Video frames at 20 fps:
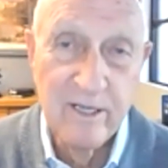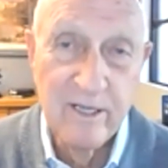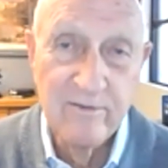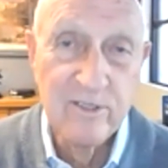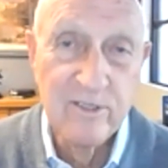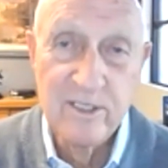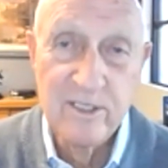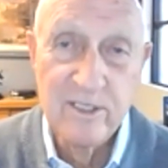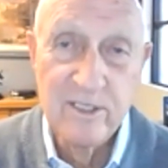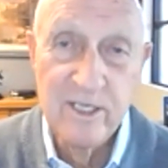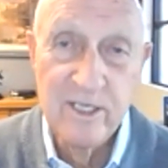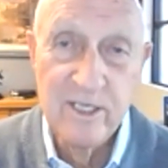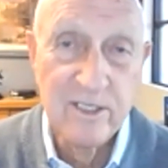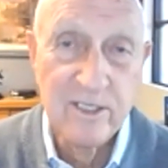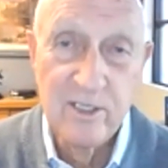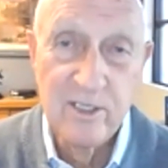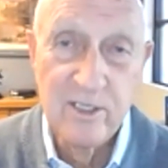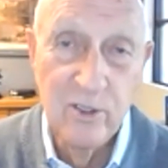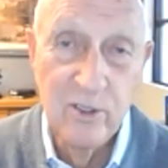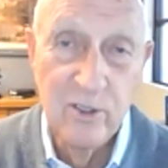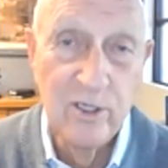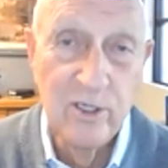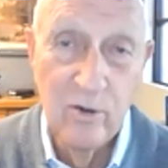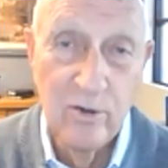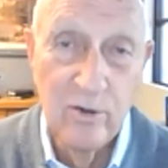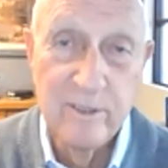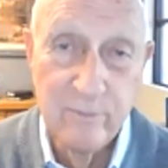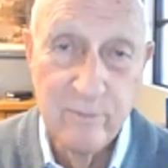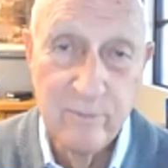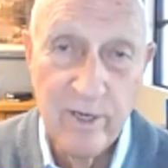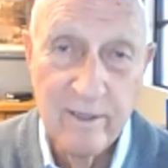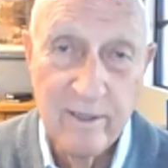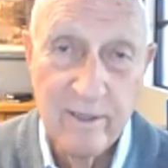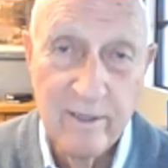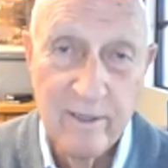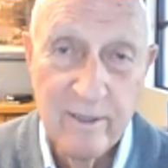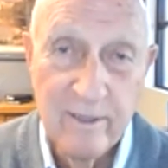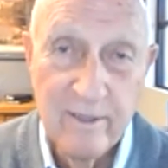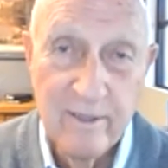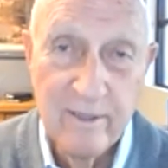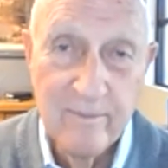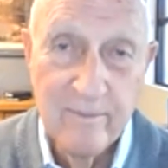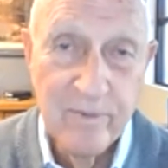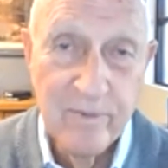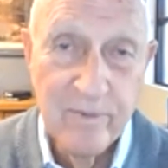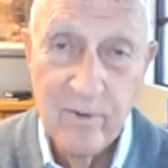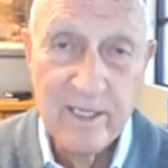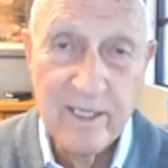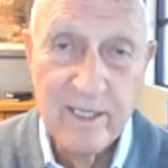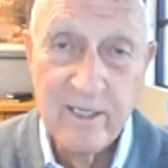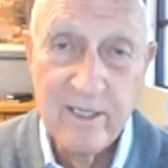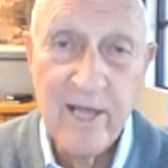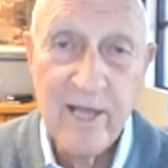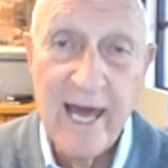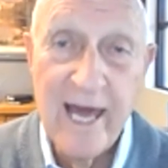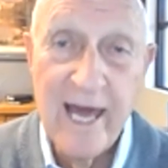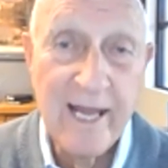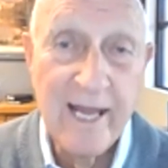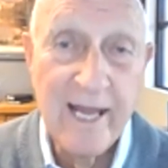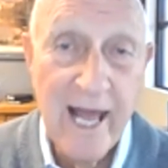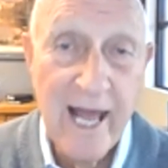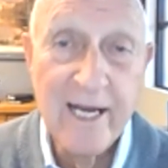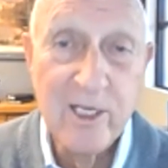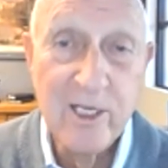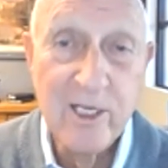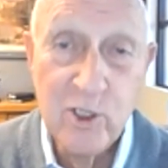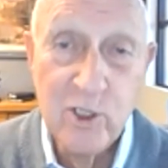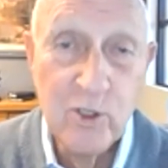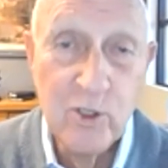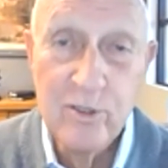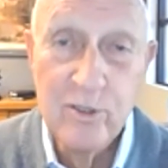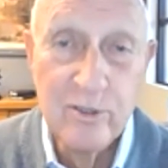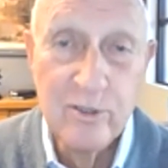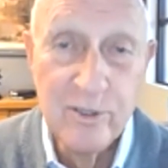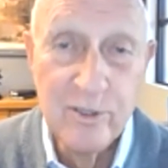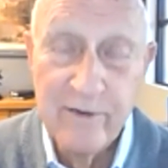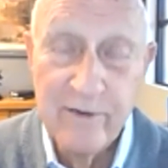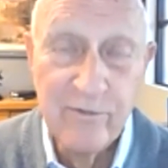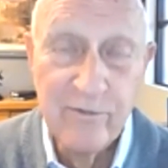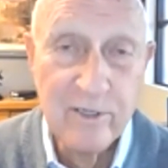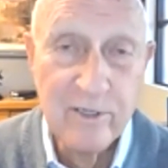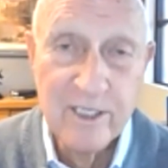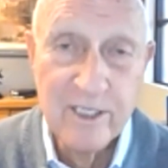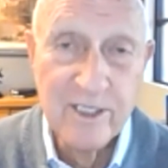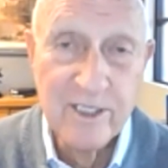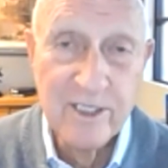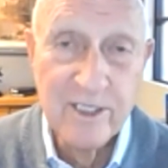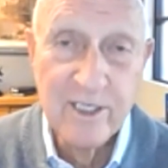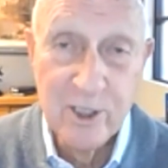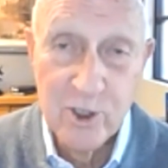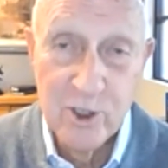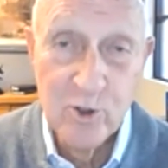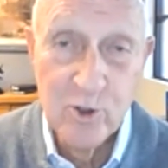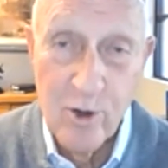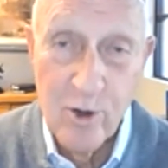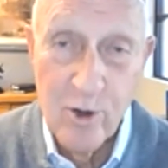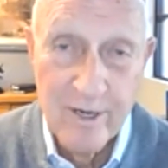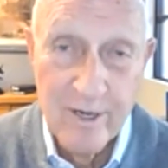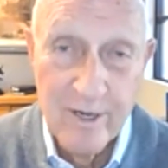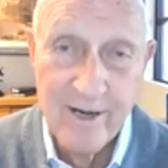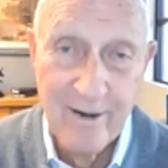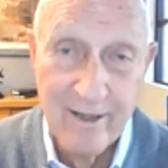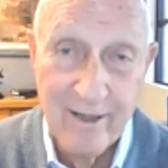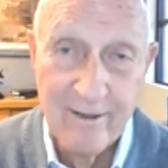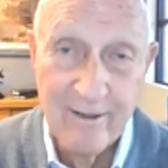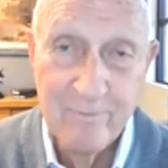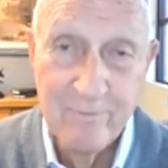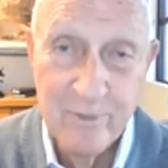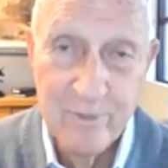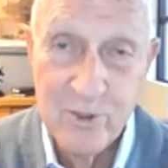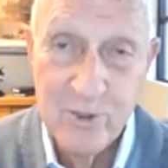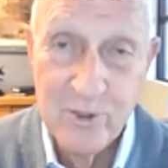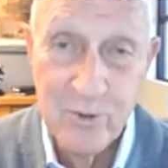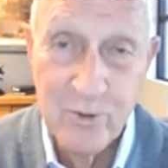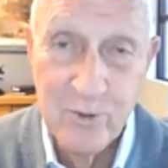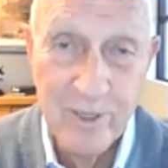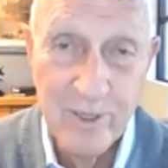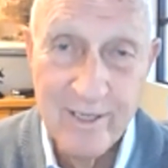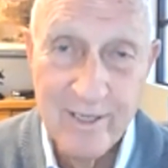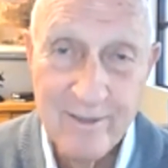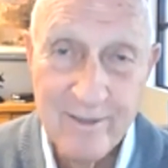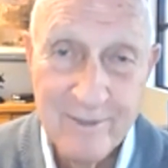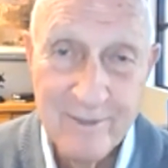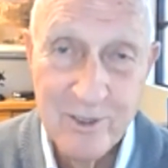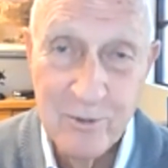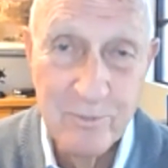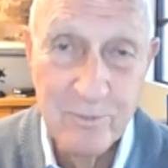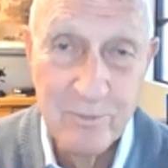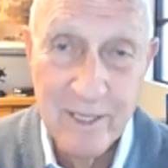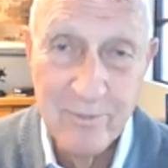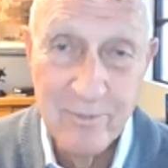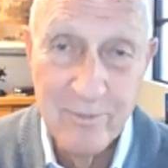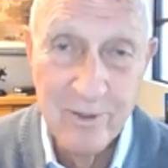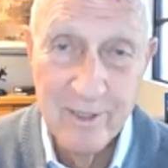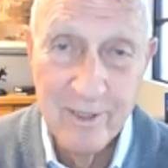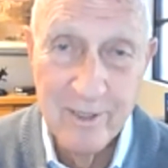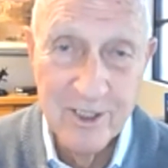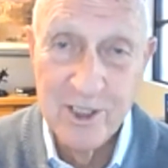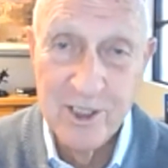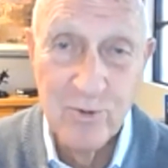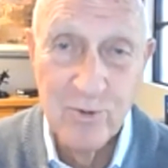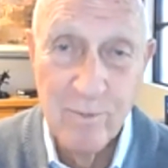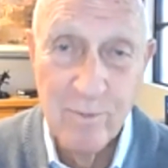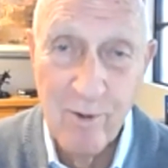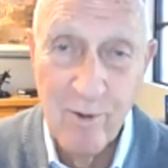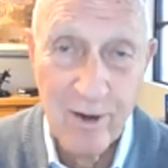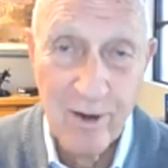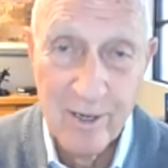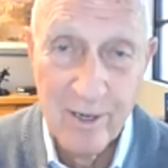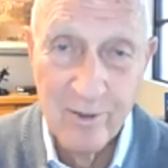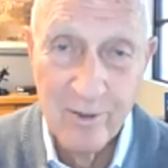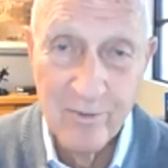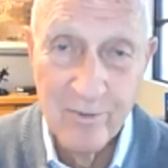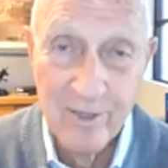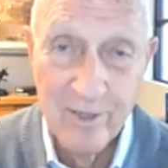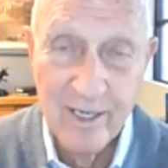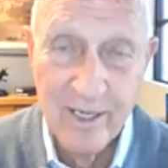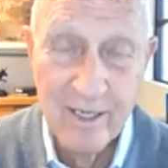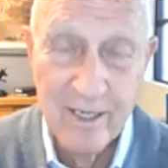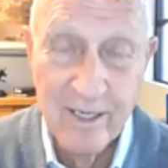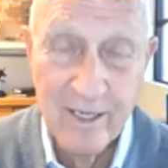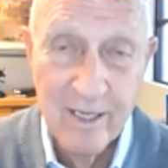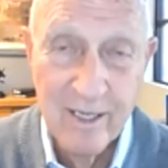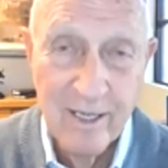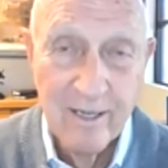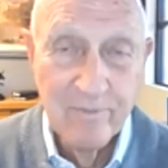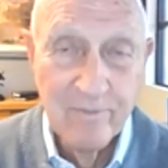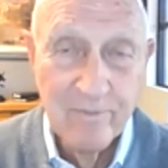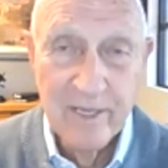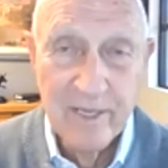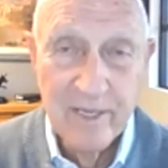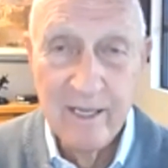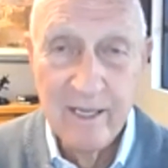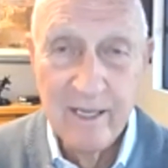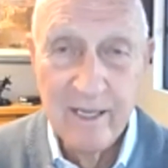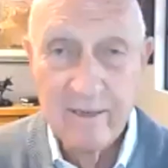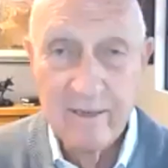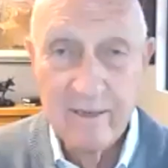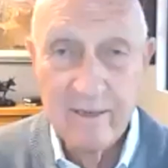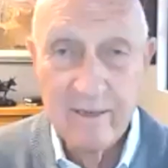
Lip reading: The other person peeks out from under the covers and says, "Good Lord, it's morning." That attitudinal difference is extraordinary between two people. It's just remarkable, right?